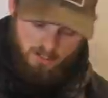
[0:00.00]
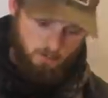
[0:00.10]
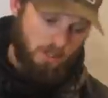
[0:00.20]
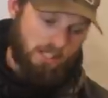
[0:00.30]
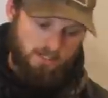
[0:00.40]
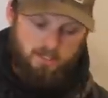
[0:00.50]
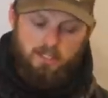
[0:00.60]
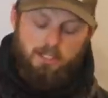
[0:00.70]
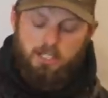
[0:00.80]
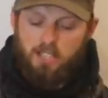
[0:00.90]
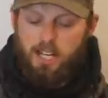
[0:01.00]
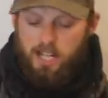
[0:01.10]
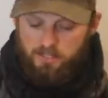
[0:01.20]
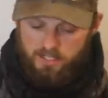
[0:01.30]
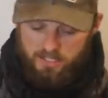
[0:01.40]
experience will teach you a lot,
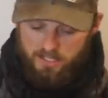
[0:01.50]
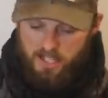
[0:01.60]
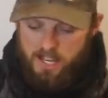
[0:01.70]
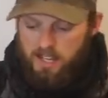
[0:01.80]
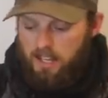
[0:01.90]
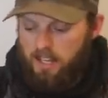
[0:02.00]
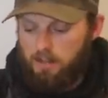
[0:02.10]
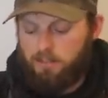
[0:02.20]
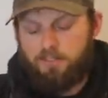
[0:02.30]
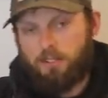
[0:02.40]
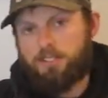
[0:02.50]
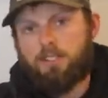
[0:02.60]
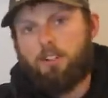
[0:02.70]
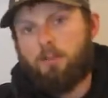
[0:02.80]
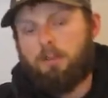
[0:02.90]
obviously, um, but for those of
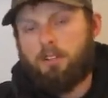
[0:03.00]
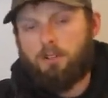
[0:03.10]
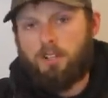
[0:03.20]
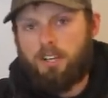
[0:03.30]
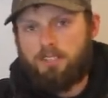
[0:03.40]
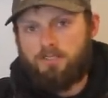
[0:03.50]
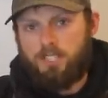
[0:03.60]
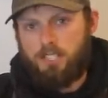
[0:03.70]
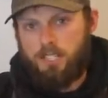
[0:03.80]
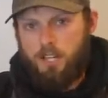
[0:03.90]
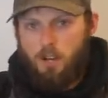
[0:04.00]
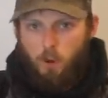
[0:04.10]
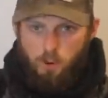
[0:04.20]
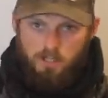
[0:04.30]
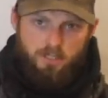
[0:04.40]
you that are maybe new to ice fishing
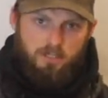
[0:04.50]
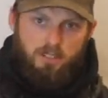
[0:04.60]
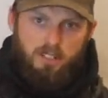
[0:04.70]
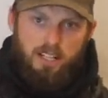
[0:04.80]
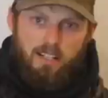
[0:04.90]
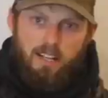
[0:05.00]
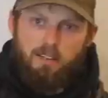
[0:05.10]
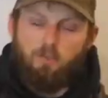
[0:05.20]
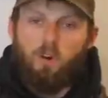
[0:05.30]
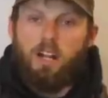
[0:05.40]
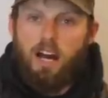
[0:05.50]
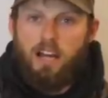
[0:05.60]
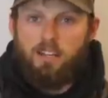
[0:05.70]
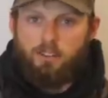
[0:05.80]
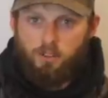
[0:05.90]
or just looking at kind of what
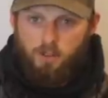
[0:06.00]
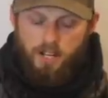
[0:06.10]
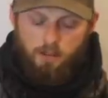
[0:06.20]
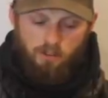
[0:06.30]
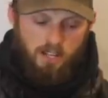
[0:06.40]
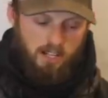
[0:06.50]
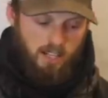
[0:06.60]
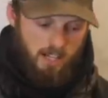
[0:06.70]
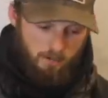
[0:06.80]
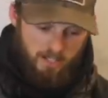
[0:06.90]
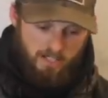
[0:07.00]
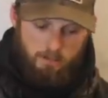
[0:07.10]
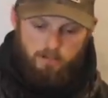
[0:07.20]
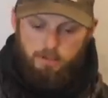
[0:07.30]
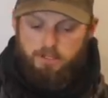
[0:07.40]
I do when I'm rigging a lot of my
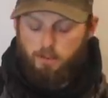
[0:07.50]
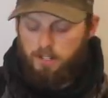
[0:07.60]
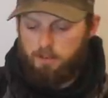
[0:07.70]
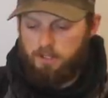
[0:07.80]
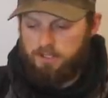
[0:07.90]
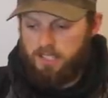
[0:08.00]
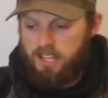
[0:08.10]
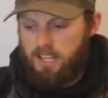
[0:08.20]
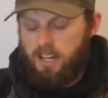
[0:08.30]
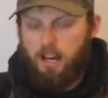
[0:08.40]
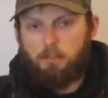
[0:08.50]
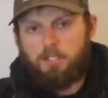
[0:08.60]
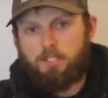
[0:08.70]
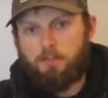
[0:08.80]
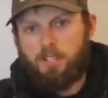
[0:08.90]
tip-ups and what I'm using, um,
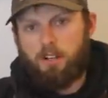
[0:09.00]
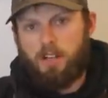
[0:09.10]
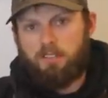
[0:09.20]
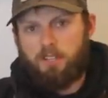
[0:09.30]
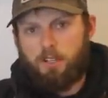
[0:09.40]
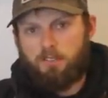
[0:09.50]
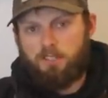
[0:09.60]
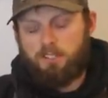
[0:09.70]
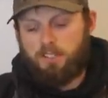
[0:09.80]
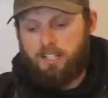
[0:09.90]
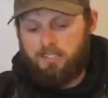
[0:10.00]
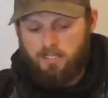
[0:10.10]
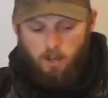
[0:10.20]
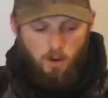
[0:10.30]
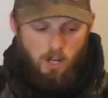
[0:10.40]
this should be a great video for you guys.
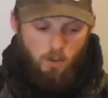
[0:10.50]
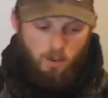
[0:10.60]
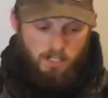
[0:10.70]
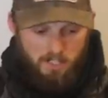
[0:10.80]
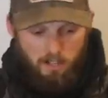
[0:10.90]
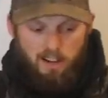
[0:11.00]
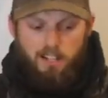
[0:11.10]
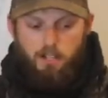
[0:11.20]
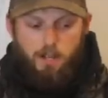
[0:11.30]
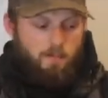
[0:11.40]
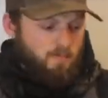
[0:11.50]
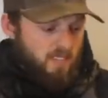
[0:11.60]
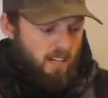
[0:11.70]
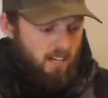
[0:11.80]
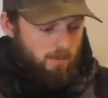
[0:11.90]
So, we're going to dig right into it.
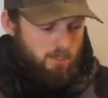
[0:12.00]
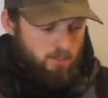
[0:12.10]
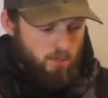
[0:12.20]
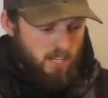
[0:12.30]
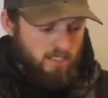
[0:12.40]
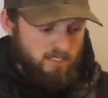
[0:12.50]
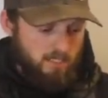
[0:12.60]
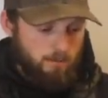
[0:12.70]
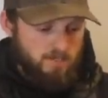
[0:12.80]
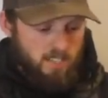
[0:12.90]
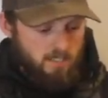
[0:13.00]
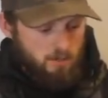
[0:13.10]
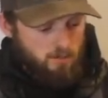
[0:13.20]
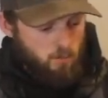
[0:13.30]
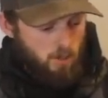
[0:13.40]
Um, there's two kinds of tip-ups I
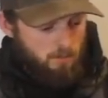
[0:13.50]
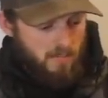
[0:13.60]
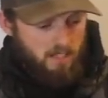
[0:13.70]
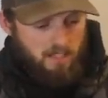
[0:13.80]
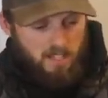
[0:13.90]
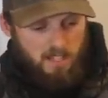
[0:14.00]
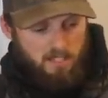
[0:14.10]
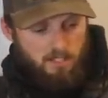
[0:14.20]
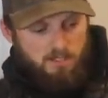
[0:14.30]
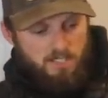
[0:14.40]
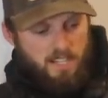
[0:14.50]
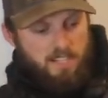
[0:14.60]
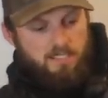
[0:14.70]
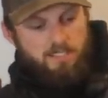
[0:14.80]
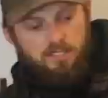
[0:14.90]
use. One mainly that I use, and
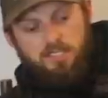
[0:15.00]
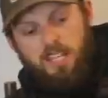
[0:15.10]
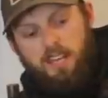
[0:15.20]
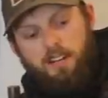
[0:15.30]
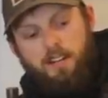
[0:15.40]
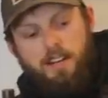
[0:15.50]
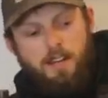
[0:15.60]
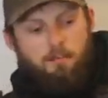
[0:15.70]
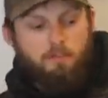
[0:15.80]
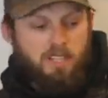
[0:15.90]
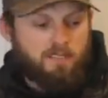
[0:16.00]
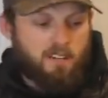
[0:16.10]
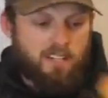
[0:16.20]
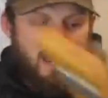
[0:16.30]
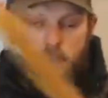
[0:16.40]
that is your standard
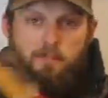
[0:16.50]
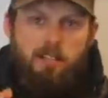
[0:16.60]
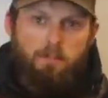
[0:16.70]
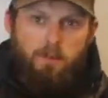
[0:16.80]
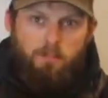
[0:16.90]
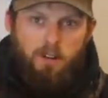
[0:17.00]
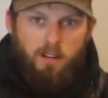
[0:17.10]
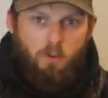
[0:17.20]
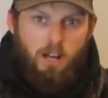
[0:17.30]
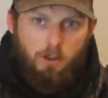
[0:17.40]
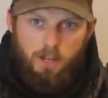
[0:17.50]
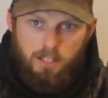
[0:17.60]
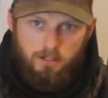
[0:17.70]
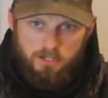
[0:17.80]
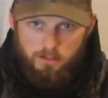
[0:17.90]
beaver dam tip-up, right? Why do I
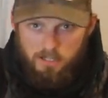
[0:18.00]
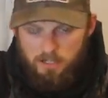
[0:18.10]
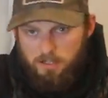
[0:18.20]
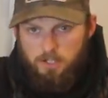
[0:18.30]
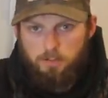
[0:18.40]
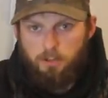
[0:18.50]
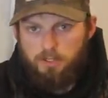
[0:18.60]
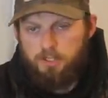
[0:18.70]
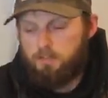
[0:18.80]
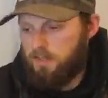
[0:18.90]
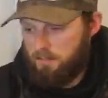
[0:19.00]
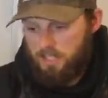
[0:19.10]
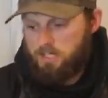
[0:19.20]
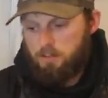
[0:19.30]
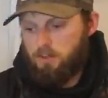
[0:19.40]
use them? Because they're the smoothest,
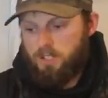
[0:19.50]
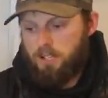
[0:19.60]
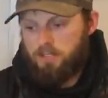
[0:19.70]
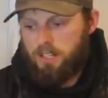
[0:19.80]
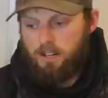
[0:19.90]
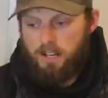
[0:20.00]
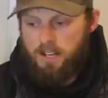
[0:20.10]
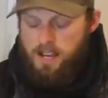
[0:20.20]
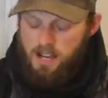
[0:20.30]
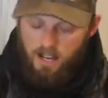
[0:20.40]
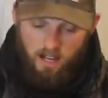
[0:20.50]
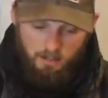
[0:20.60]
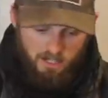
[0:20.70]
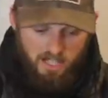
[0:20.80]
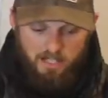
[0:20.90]
best spool out there, right?
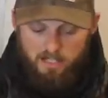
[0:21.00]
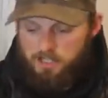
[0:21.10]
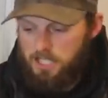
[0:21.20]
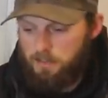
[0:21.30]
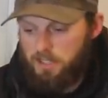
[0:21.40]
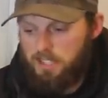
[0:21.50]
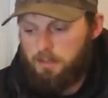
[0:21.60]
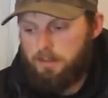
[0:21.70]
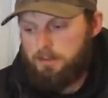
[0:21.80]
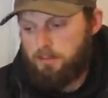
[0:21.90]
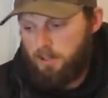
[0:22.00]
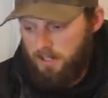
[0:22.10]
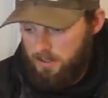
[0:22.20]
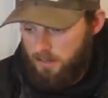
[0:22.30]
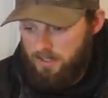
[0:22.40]
Um, a lot of your cheaper tip-ups, more
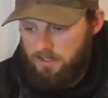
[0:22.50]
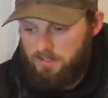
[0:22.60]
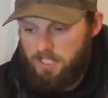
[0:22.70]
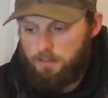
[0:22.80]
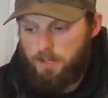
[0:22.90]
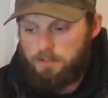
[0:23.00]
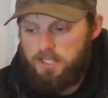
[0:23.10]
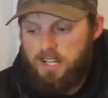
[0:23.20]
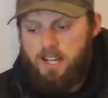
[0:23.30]
inexpensive tip-ups,